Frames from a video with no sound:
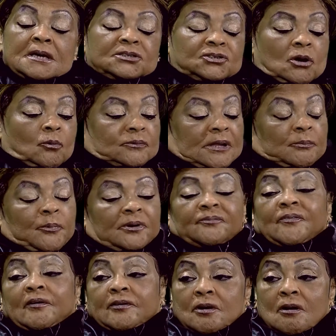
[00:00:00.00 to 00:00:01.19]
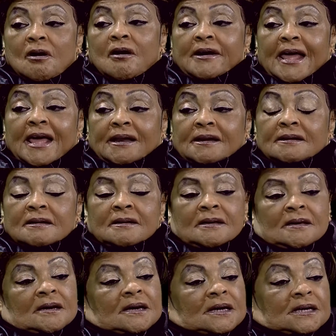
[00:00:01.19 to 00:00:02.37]
So they worked very hard at it.
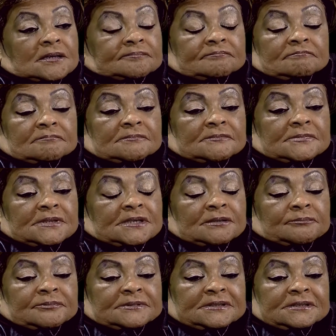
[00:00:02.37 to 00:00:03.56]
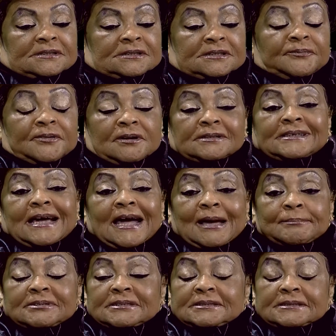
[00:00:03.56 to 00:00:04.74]
It was difficult
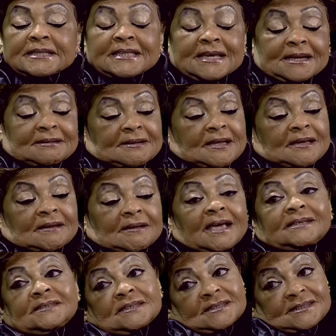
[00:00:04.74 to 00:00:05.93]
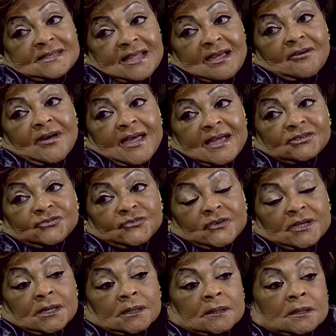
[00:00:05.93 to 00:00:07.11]
times then, as it is now,
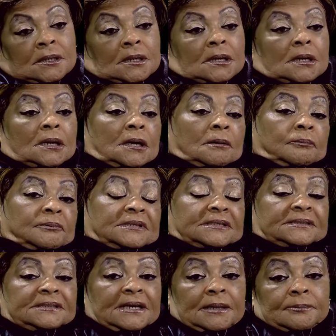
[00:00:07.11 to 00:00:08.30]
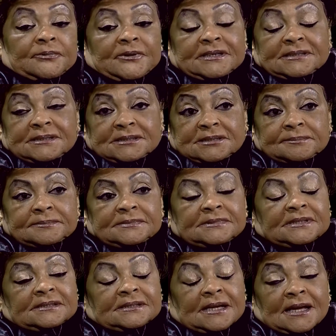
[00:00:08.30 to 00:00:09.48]
actually, with the same racism
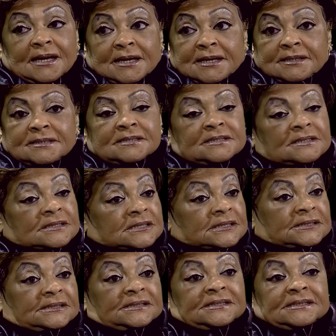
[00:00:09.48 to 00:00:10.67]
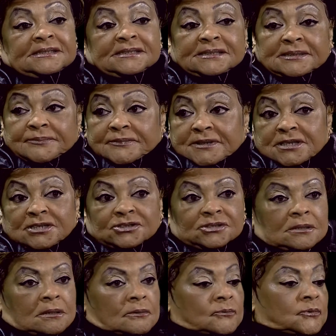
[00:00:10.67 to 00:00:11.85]
that they had 60, 70 years
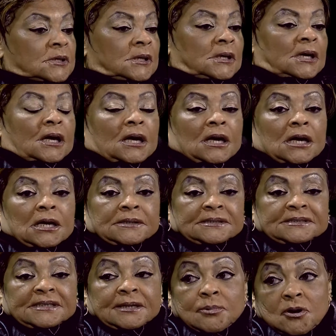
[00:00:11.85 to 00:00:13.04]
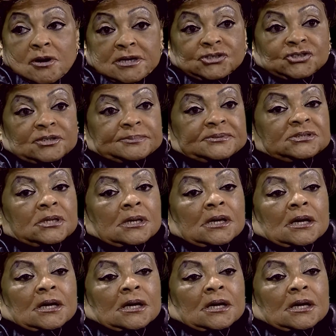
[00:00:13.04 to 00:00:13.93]
ago, the same hardships.